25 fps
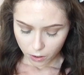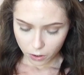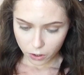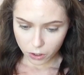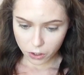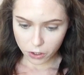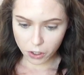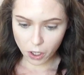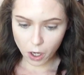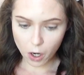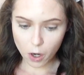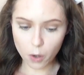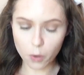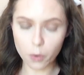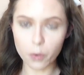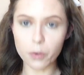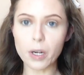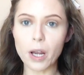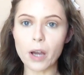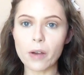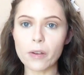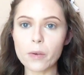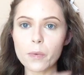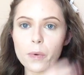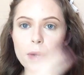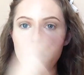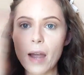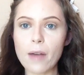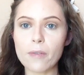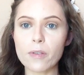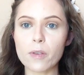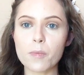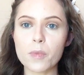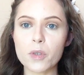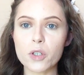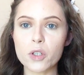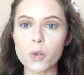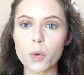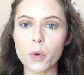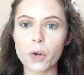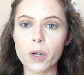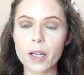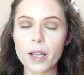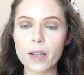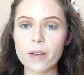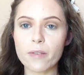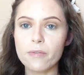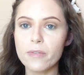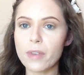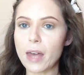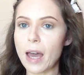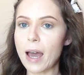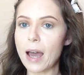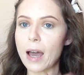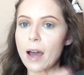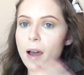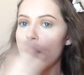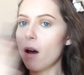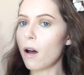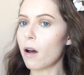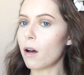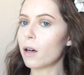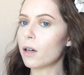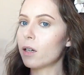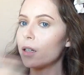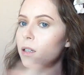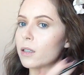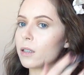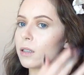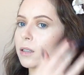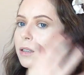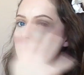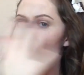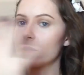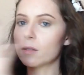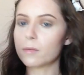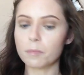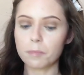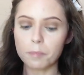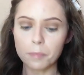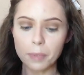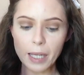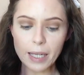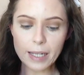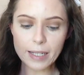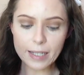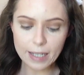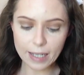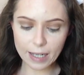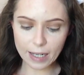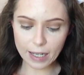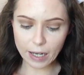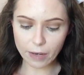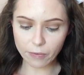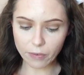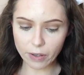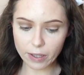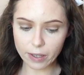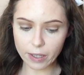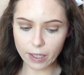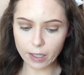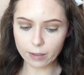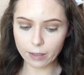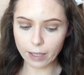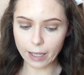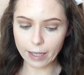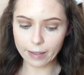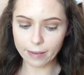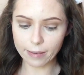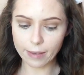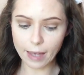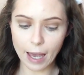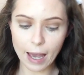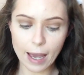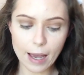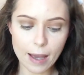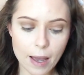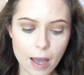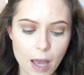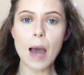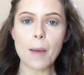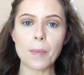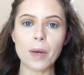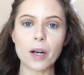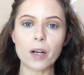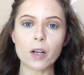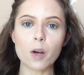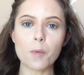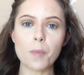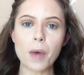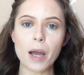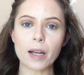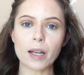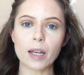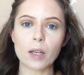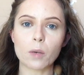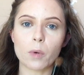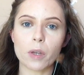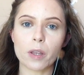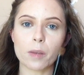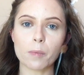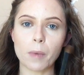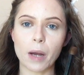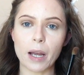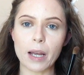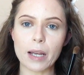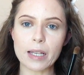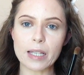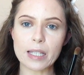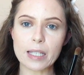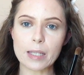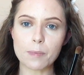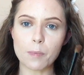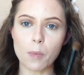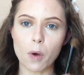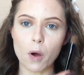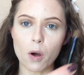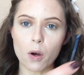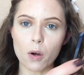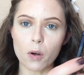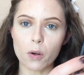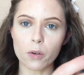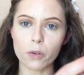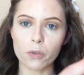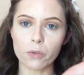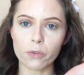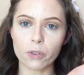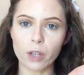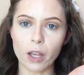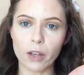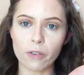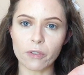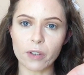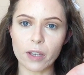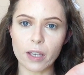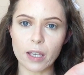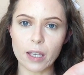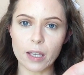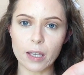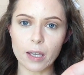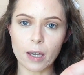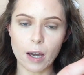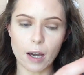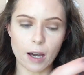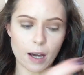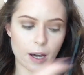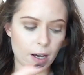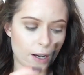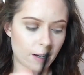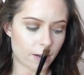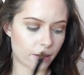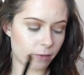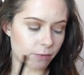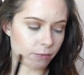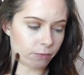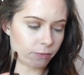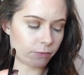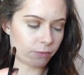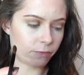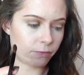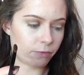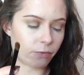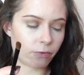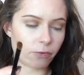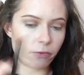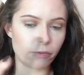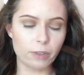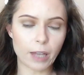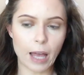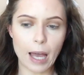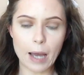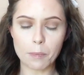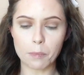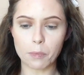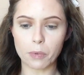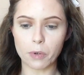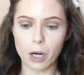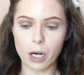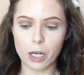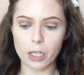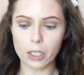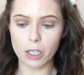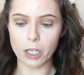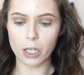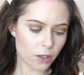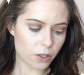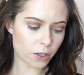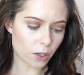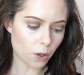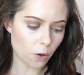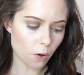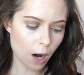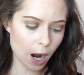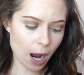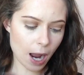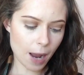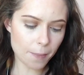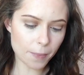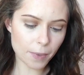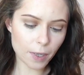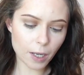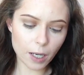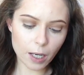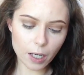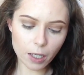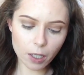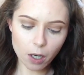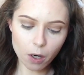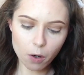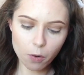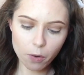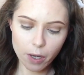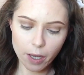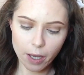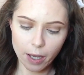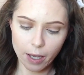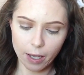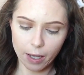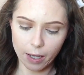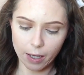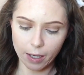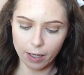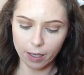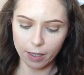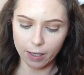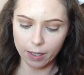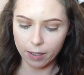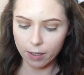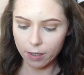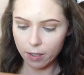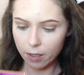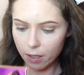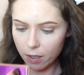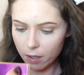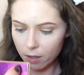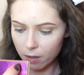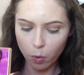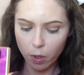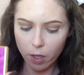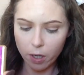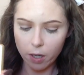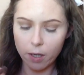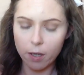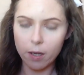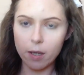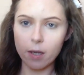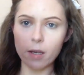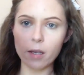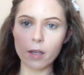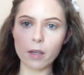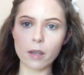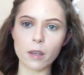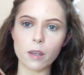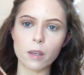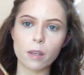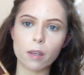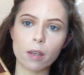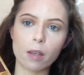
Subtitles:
So now that we have the majority of that all blended and everything like that, I'm going to go back in with my small fluffy flat brush. So I'm going to go in with